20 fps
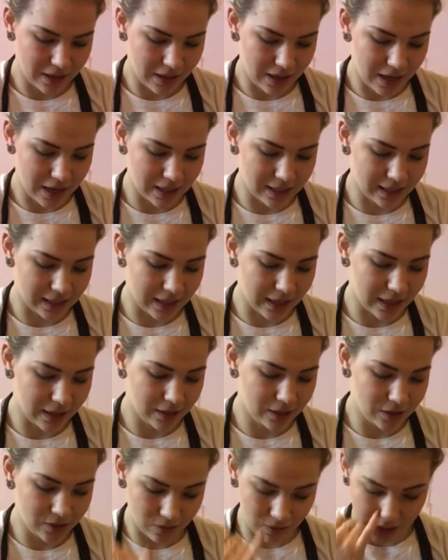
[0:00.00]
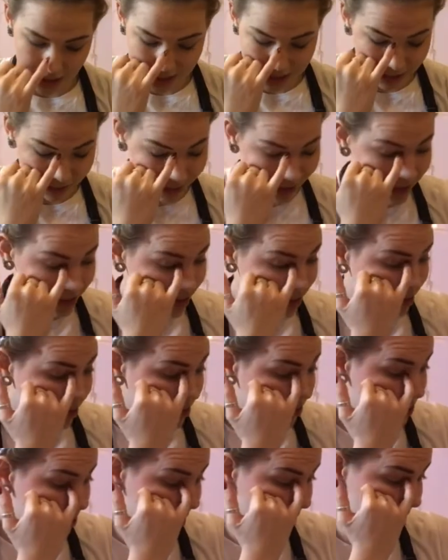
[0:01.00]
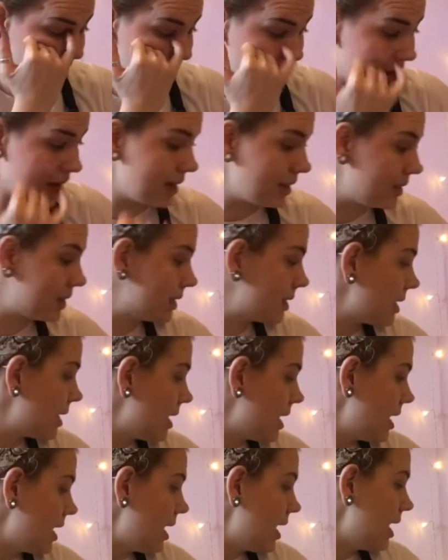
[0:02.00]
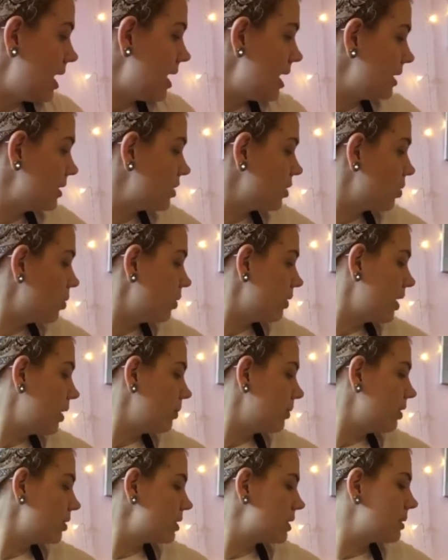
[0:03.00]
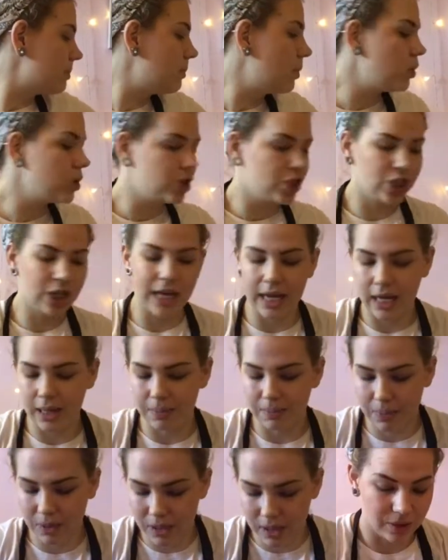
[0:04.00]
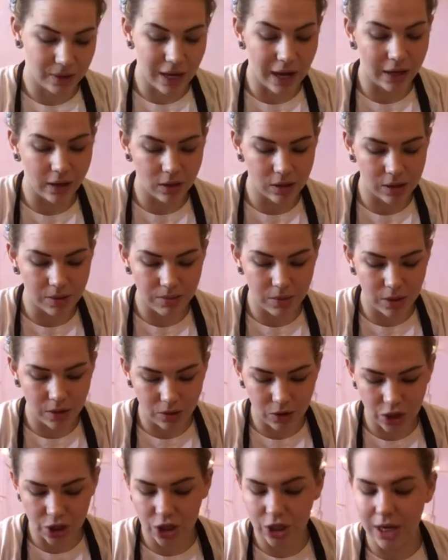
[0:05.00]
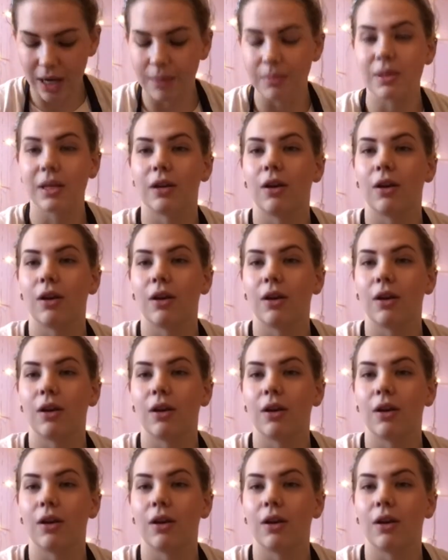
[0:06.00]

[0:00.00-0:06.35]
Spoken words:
idea, so I can't wait to start using that. And to go with that, we've got some more shapes. So yeah, I got some new shapes. I